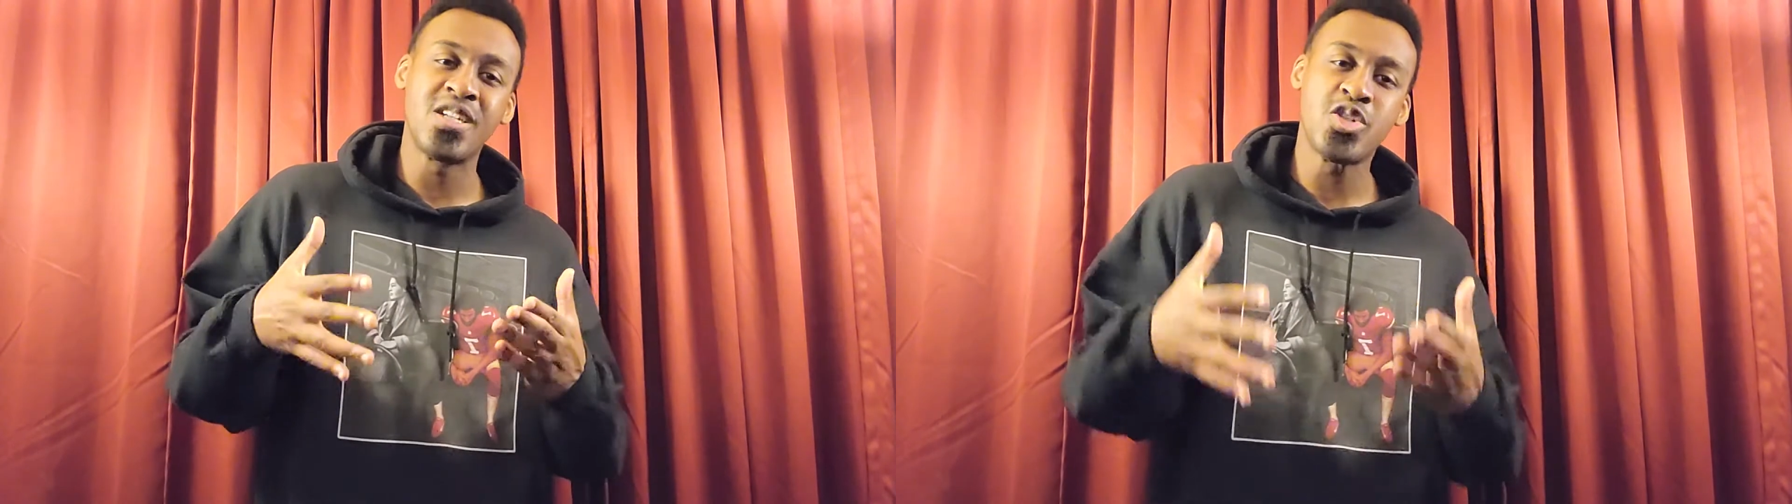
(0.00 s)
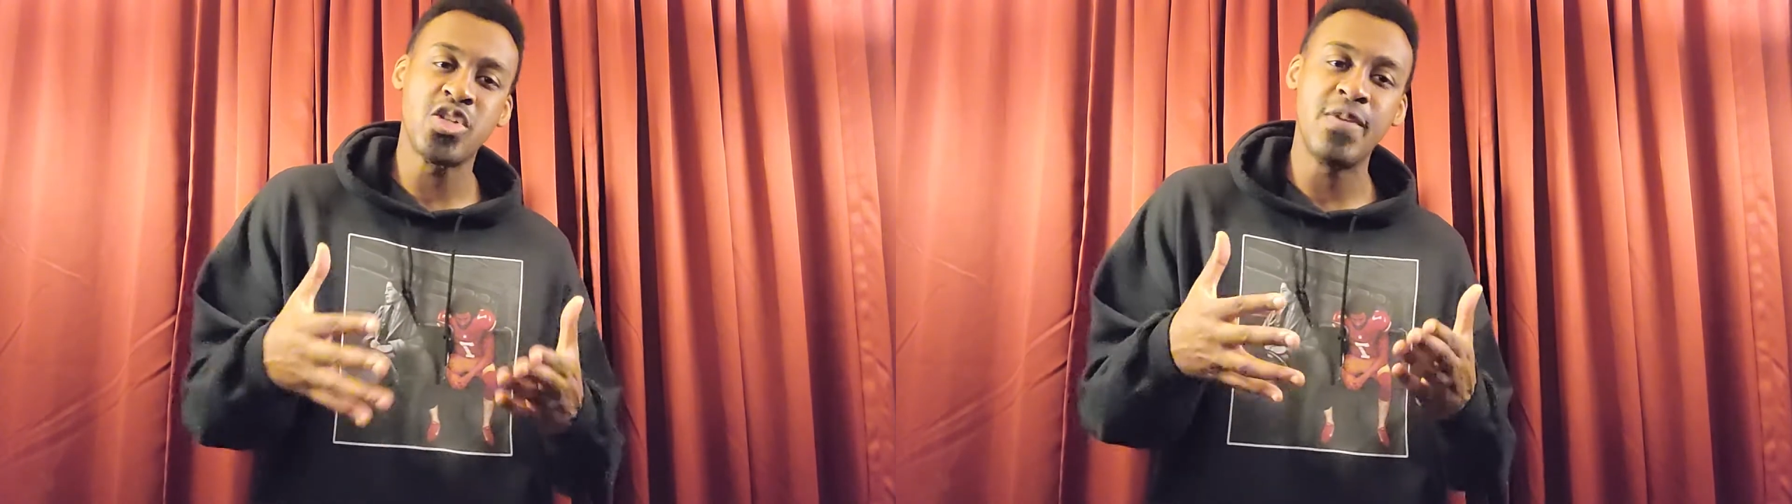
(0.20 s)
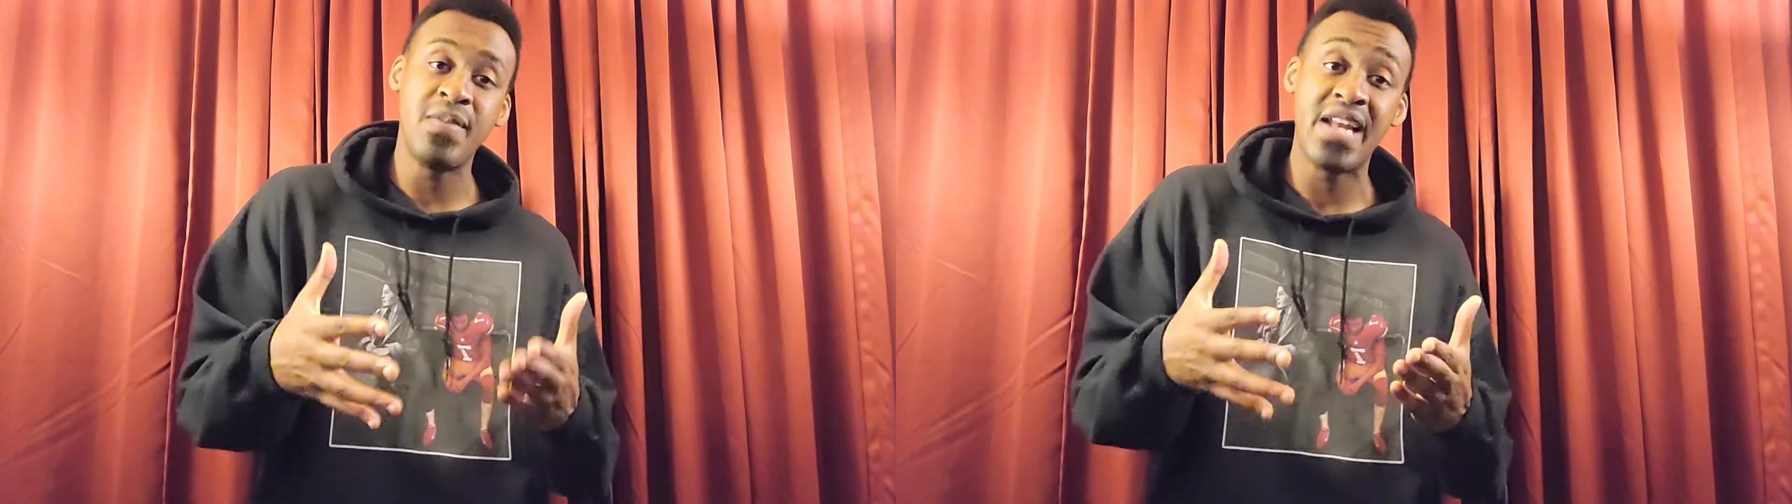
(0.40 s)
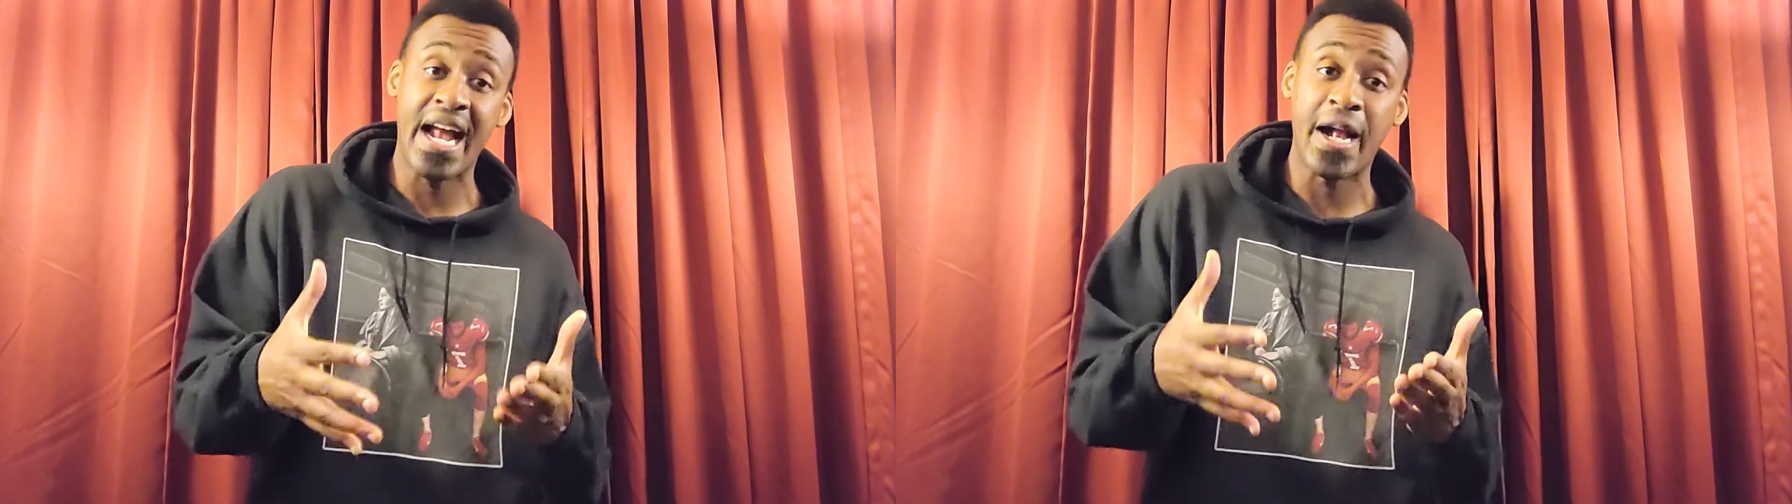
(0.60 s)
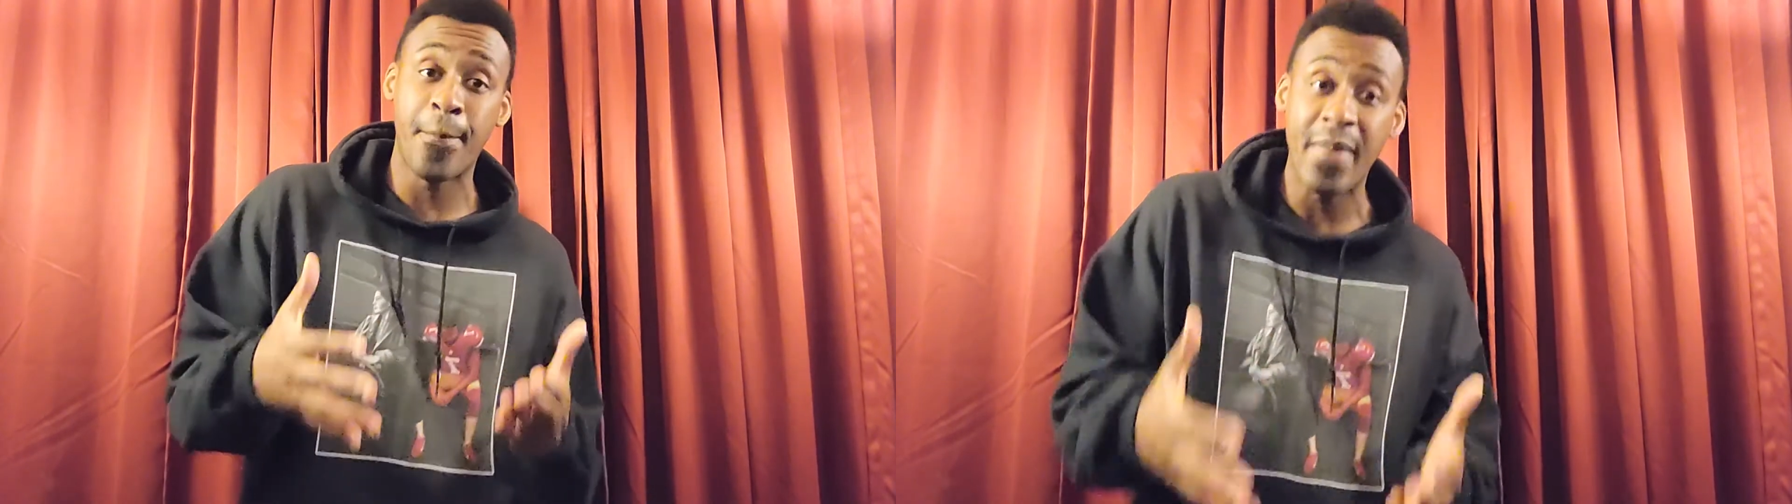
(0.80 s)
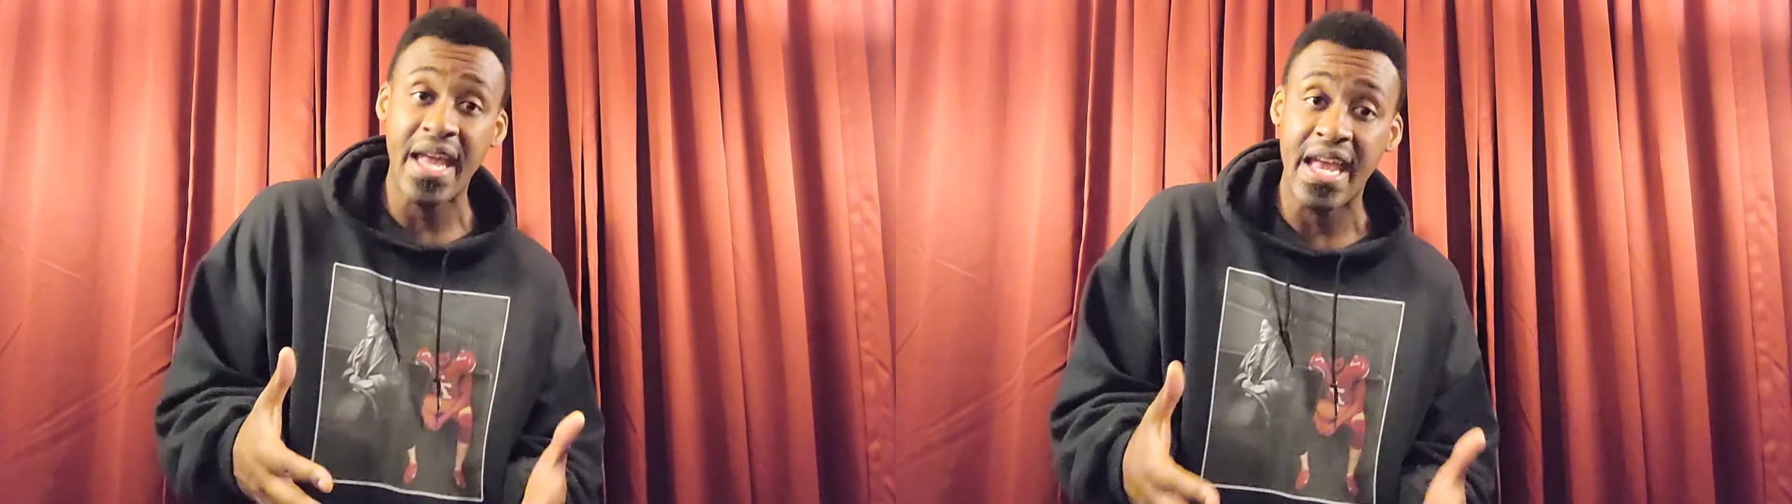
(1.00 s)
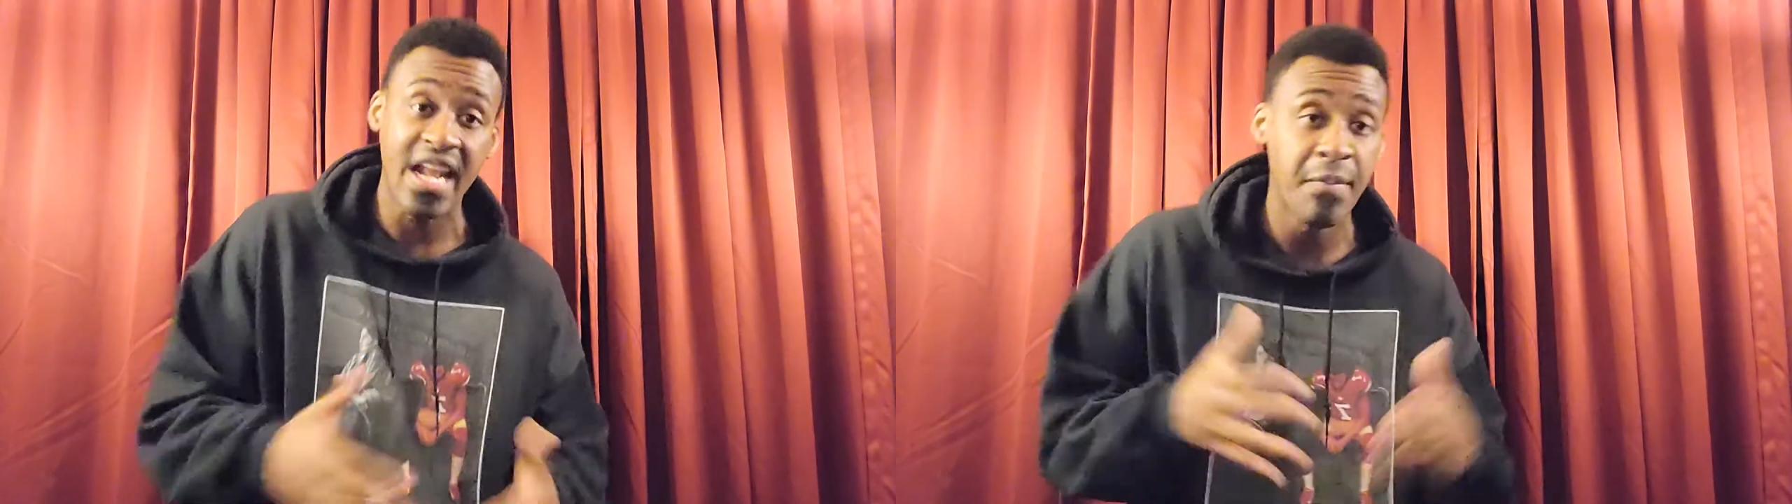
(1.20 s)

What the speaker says: treat me like a man.